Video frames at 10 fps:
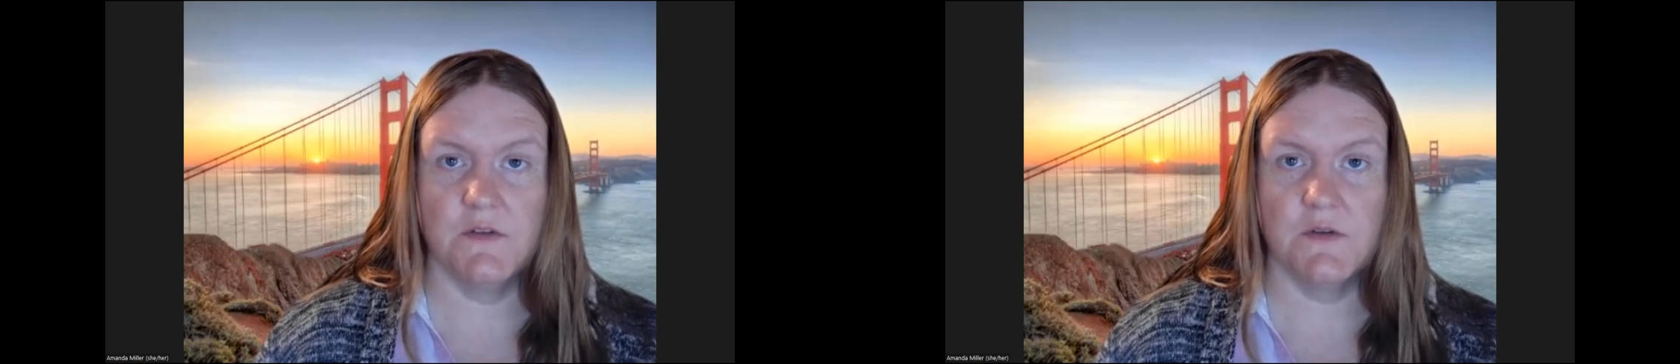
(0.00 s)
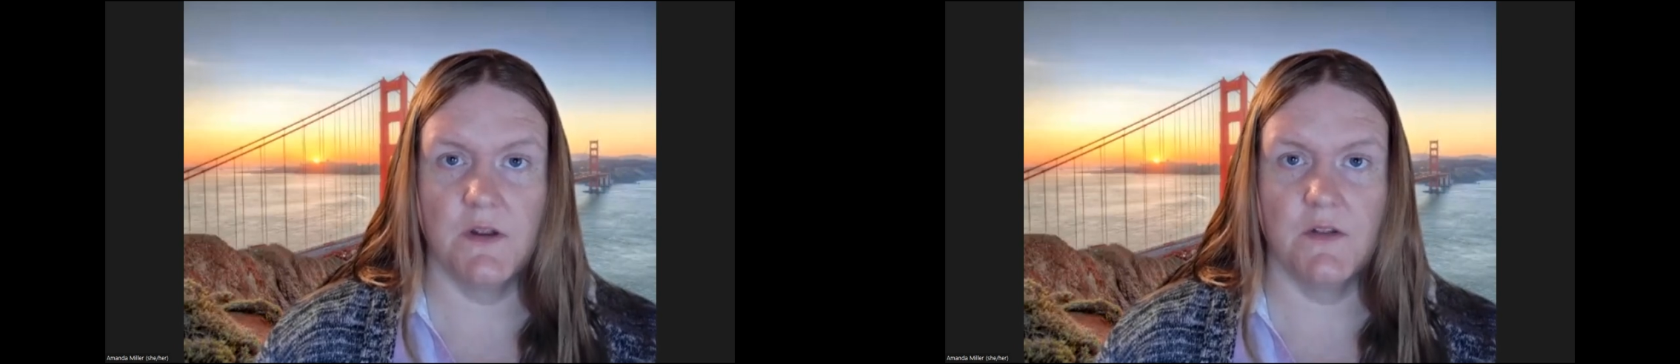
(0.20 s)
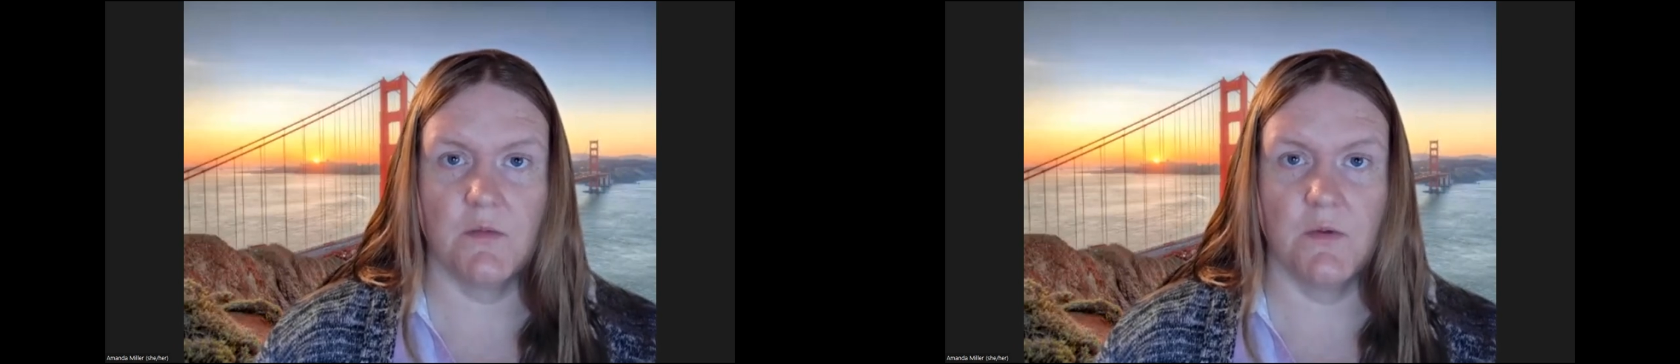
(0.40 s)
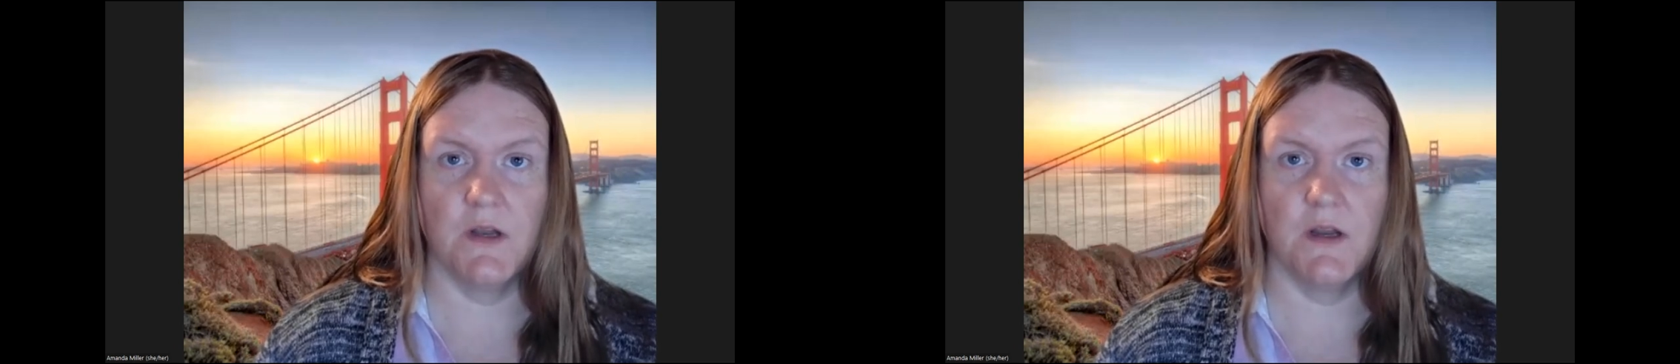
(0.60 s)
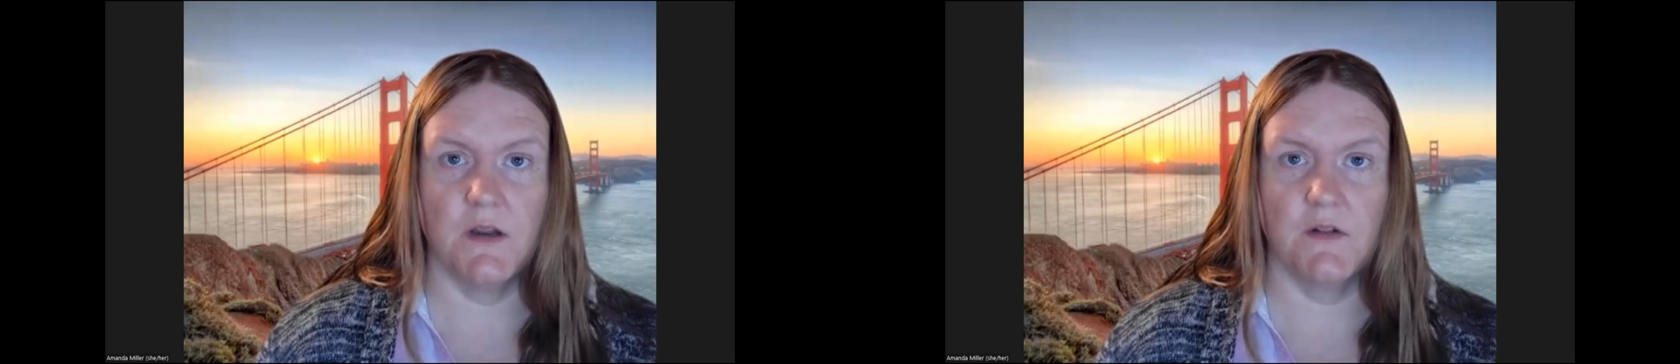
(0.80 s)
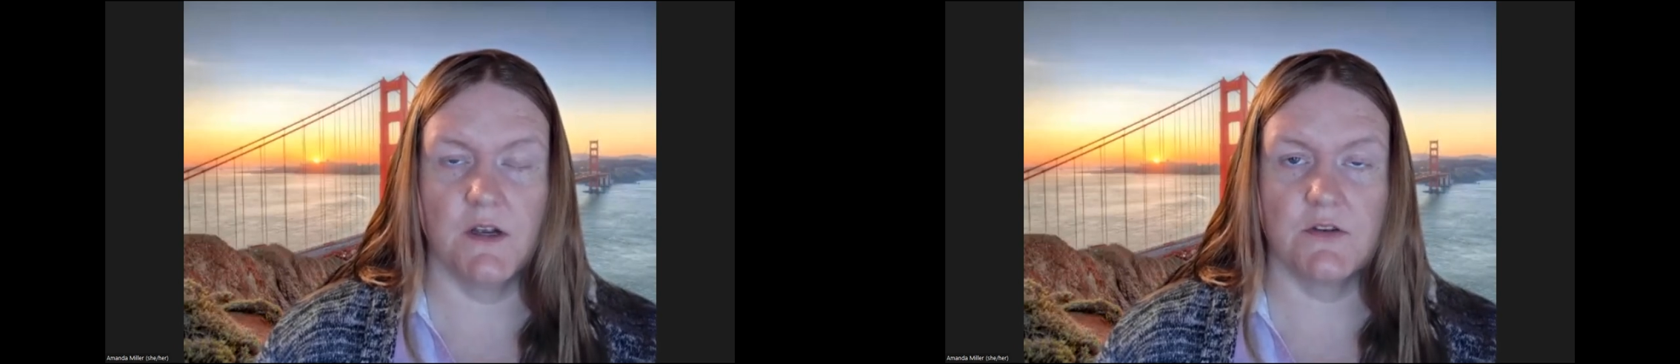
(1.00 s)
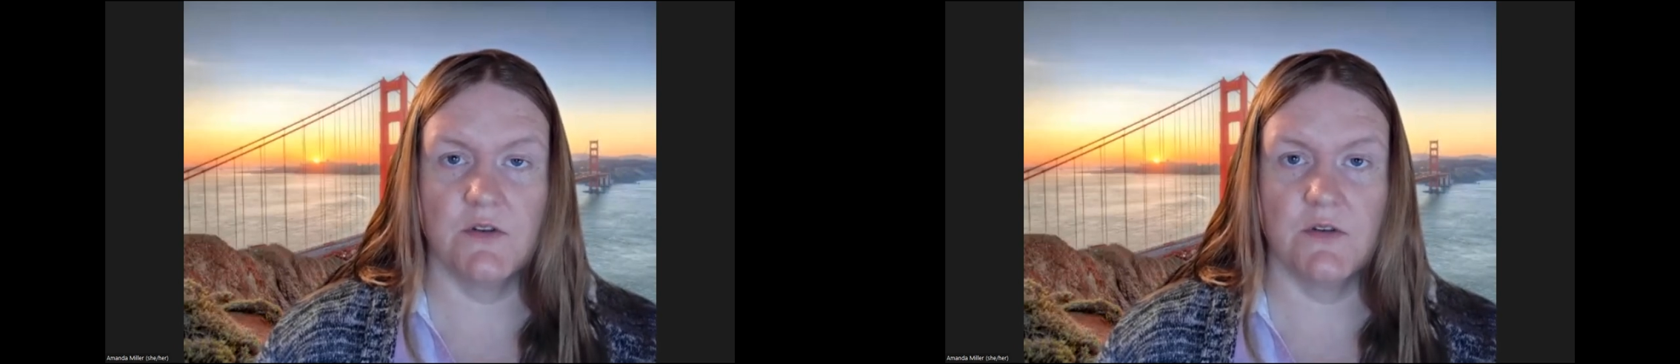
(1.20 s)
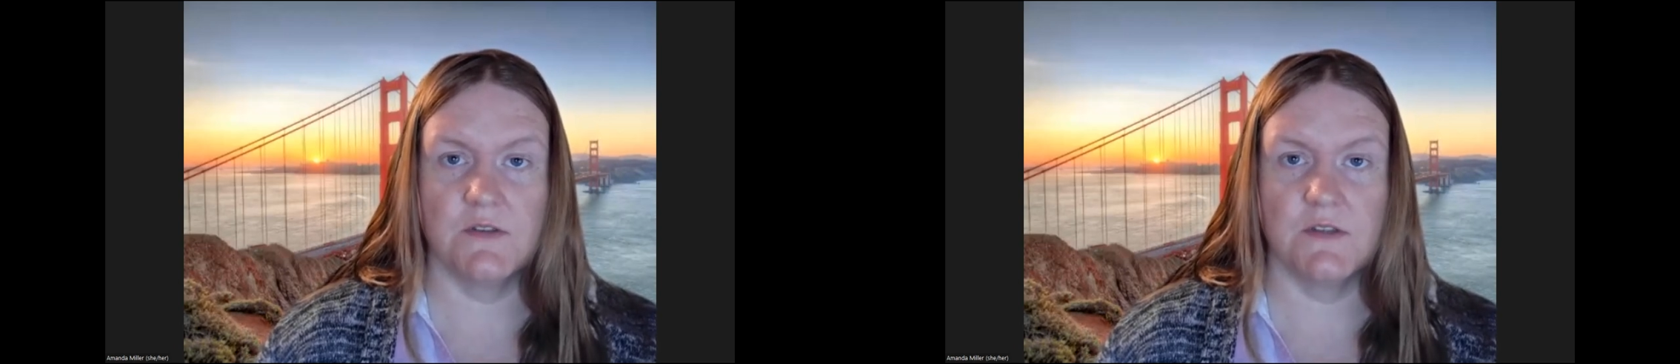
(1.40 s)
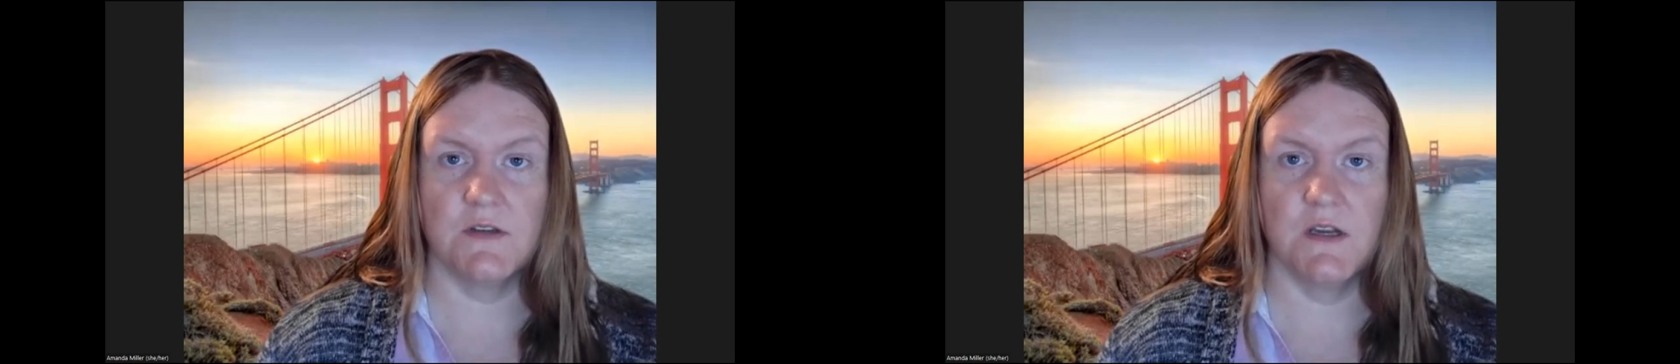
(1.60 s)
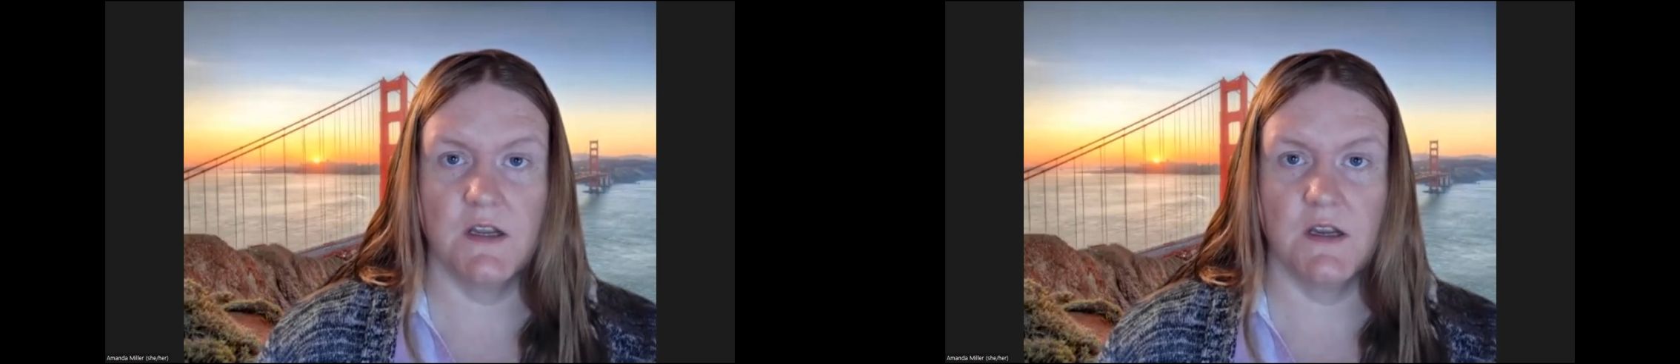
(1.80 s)
So either reading lecture notes
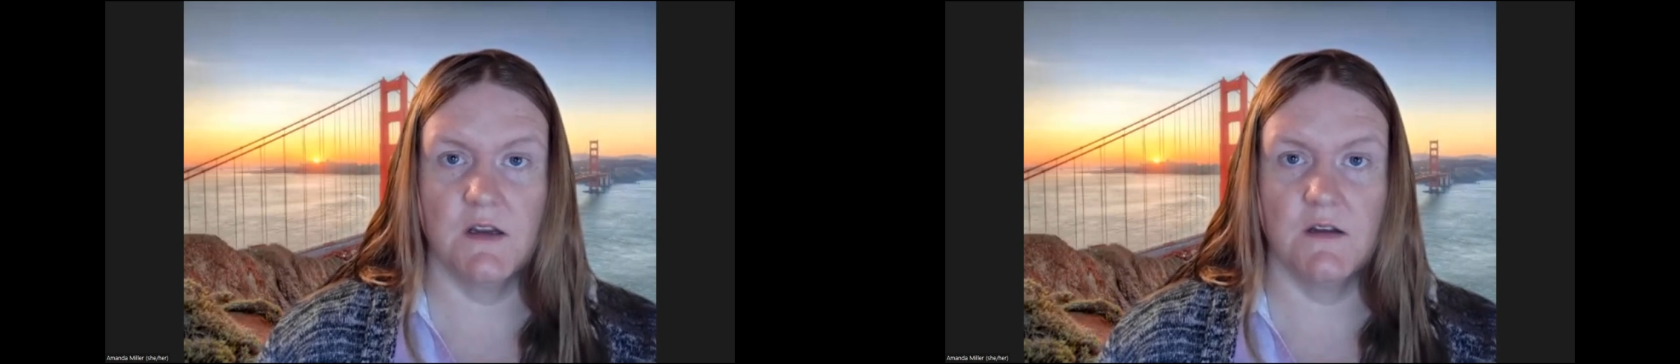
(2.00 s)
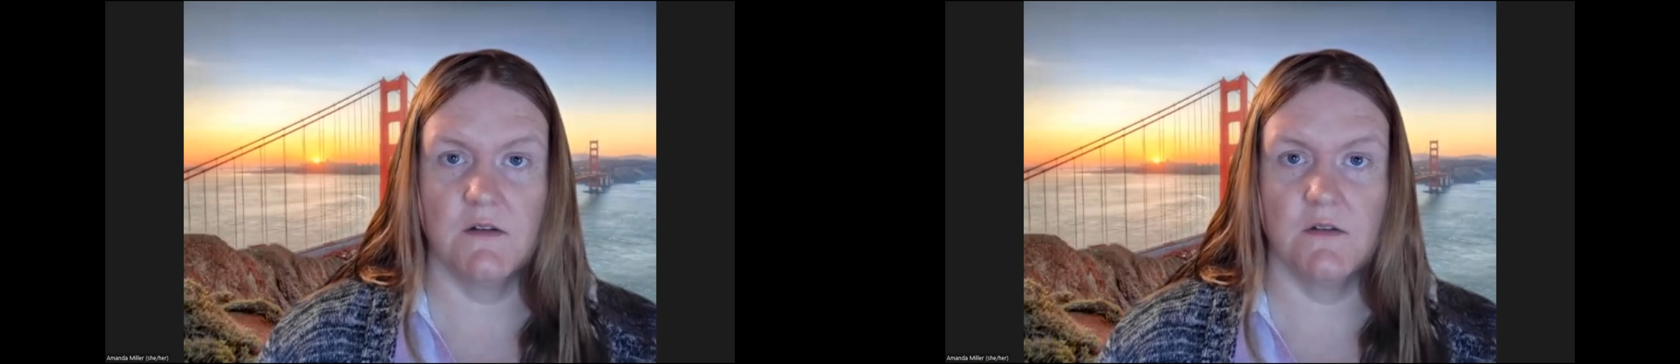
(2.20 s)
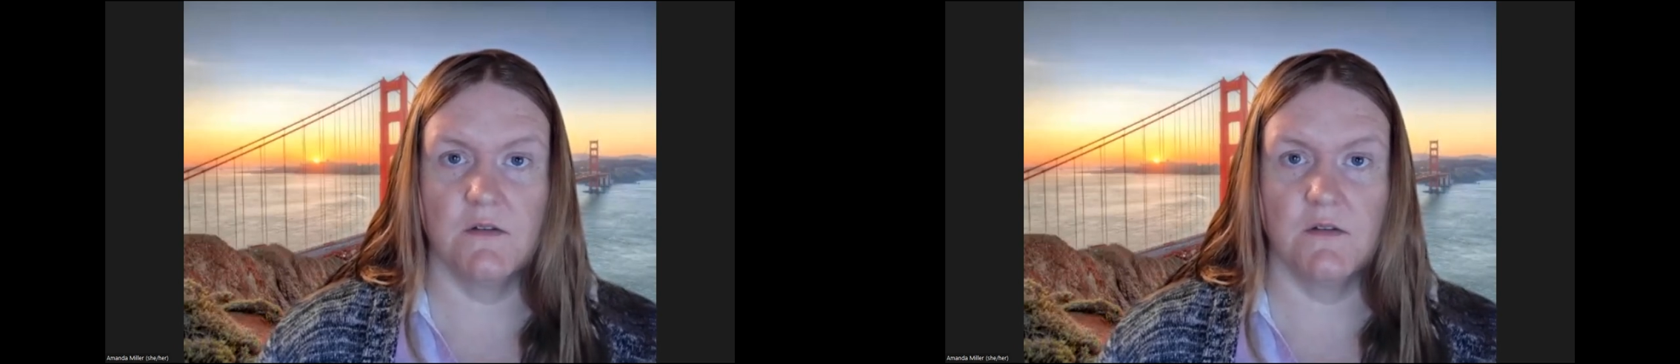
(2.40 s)
and taking